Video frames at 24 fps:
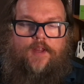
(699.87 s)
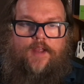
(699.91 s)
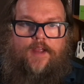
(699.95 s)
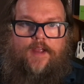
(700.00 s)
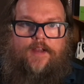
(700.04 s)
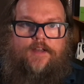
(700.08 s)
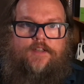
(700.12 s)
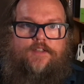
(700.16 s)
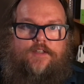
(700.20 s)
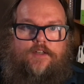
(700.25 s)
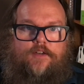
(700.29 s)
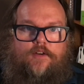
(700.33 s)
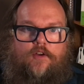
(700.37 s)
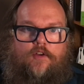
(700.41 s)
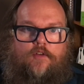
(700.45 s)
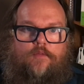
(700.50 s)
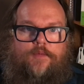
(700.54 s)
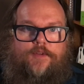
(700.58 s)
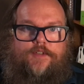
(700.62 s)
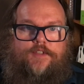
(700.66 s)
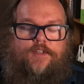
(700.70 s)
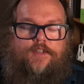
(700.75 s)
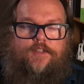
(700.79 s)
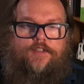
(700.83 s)
exit
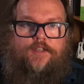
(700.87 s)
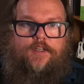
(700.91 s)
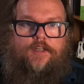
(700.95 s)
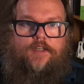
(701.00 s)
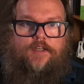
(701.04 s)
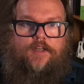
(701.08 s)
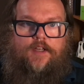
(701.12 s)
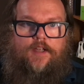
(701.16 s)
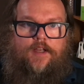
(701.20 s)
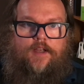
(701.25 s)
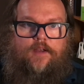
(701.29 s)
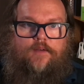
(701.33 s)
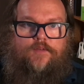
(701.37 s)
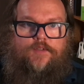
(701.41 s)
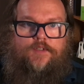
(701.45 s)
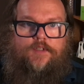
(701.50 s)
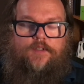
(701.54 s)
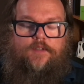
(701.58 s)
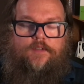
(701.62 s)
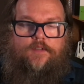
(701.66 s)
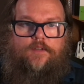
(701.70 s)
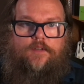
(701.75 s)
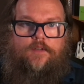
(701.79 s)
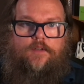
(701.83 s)
homelessness into housing.